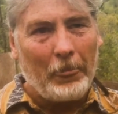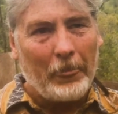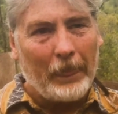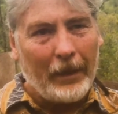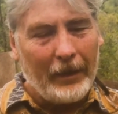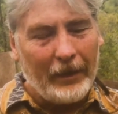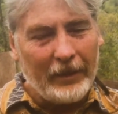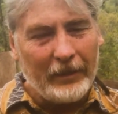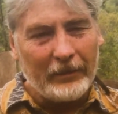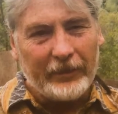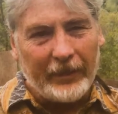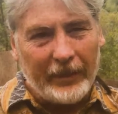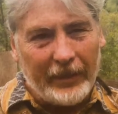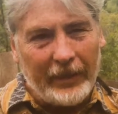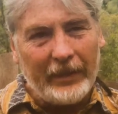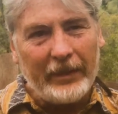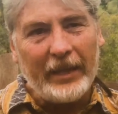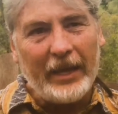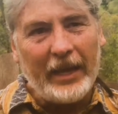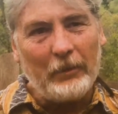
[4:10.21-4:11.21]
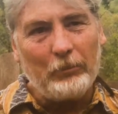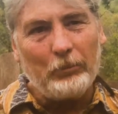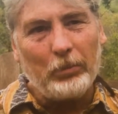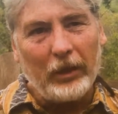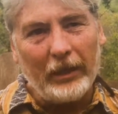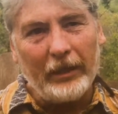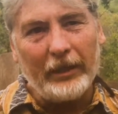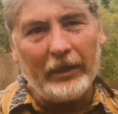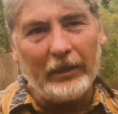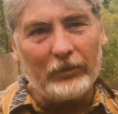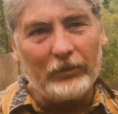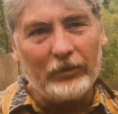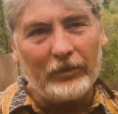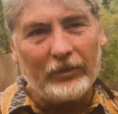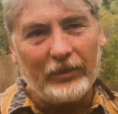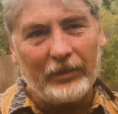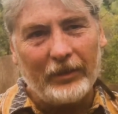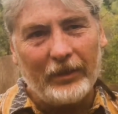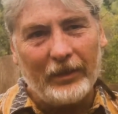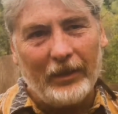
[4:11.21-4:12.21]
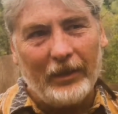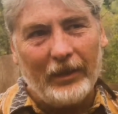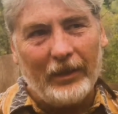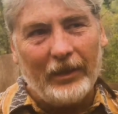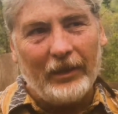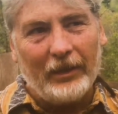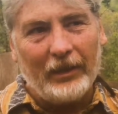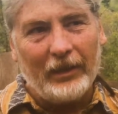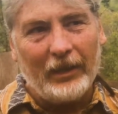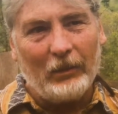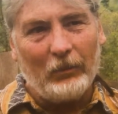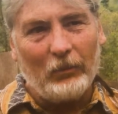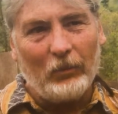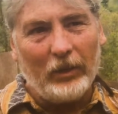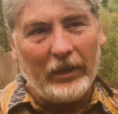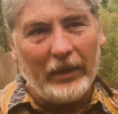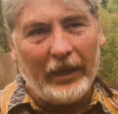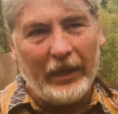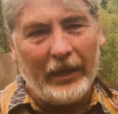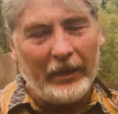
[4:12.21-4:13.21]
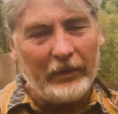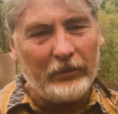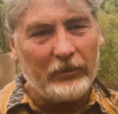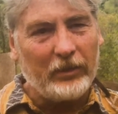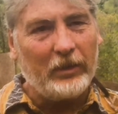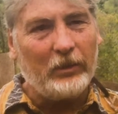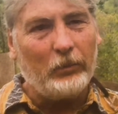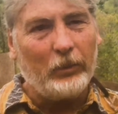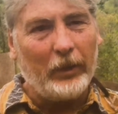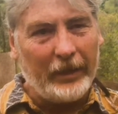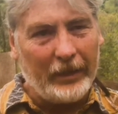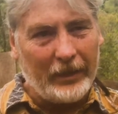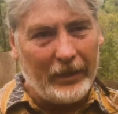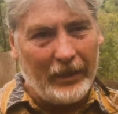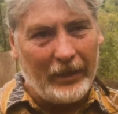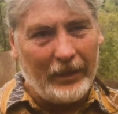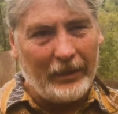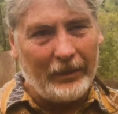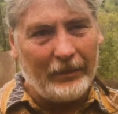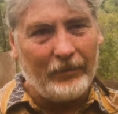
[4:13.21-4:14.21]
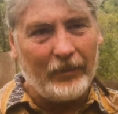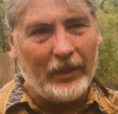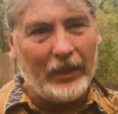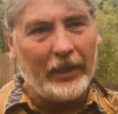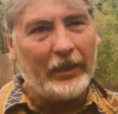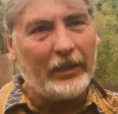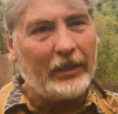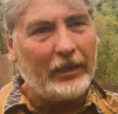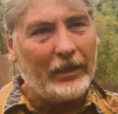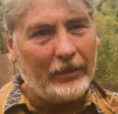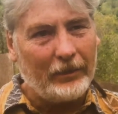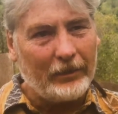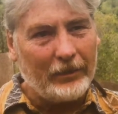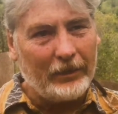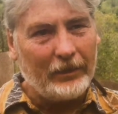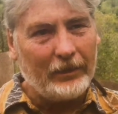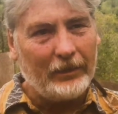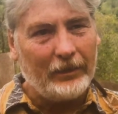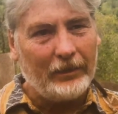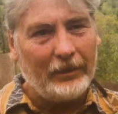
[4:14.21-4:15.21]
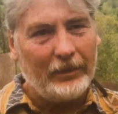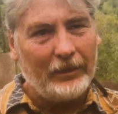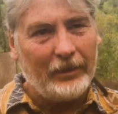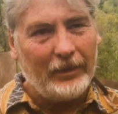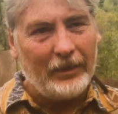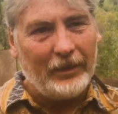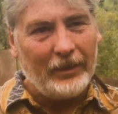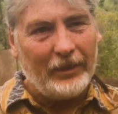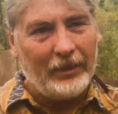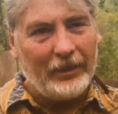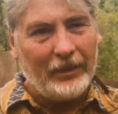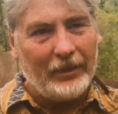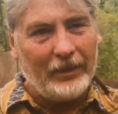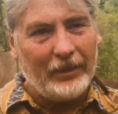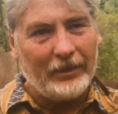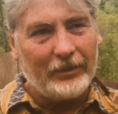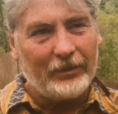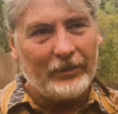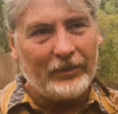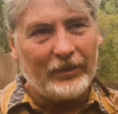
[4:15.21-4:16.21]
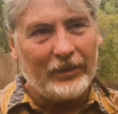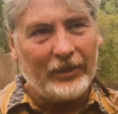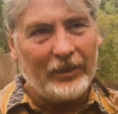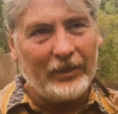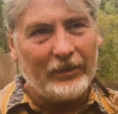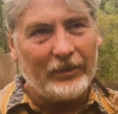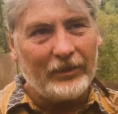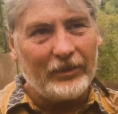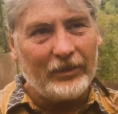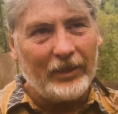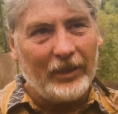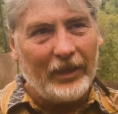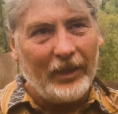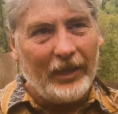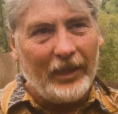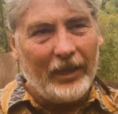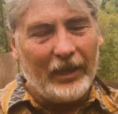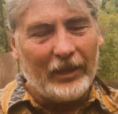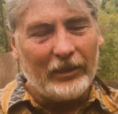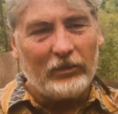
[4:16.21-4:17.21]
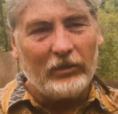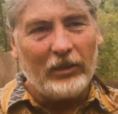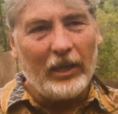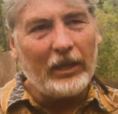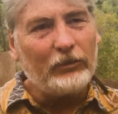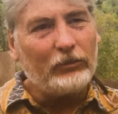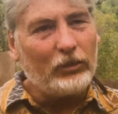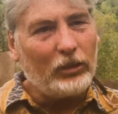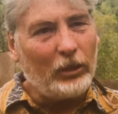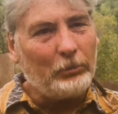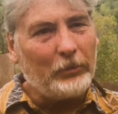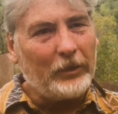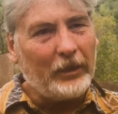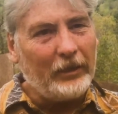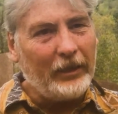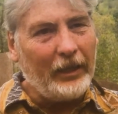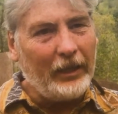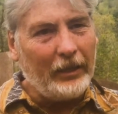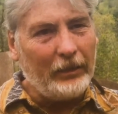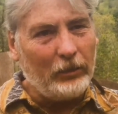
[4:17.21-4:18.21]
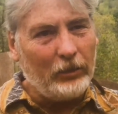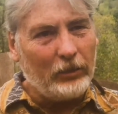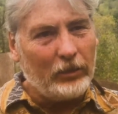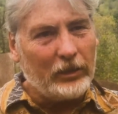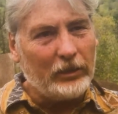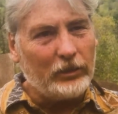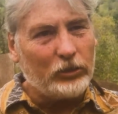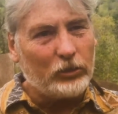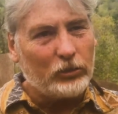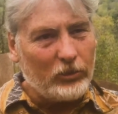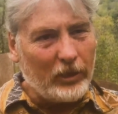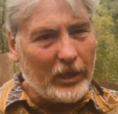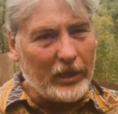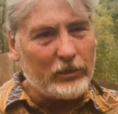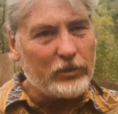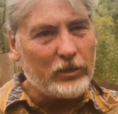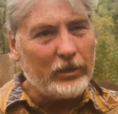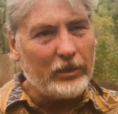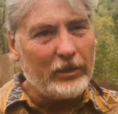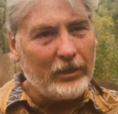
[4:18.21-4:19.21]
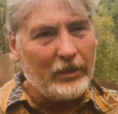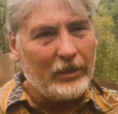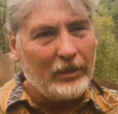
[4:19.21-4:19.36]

And it's in that place that one has an awakening, an encounter. It's not something that you can structure